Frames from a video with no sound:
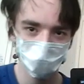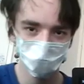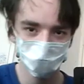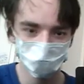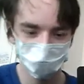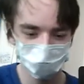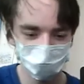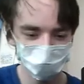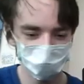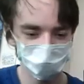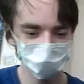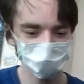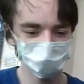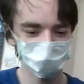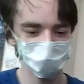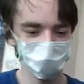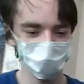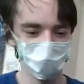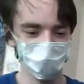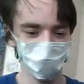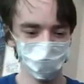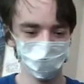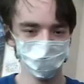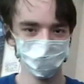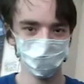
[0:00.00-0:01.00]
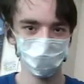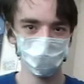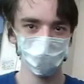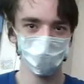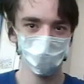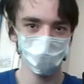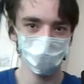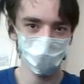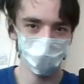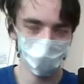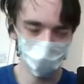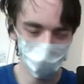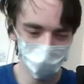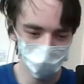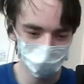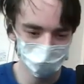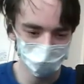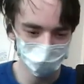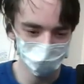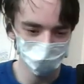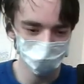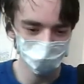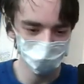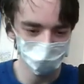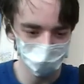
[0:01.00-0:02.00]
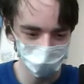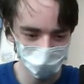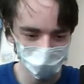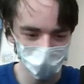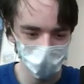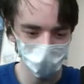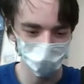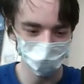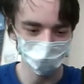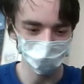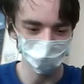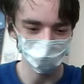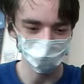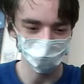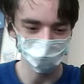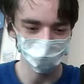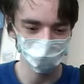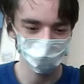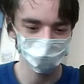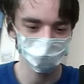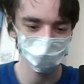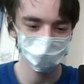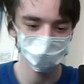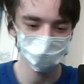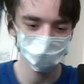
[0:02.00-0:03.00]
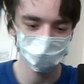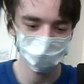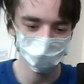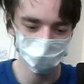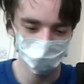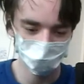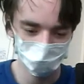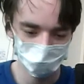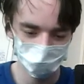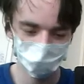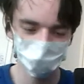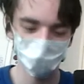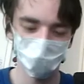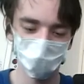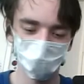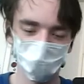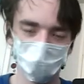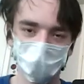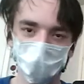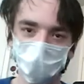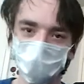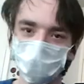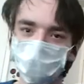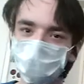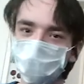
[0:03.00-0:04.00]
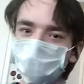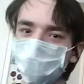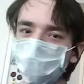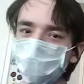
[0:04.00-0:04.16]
Chica. Welcome to the family, Chica.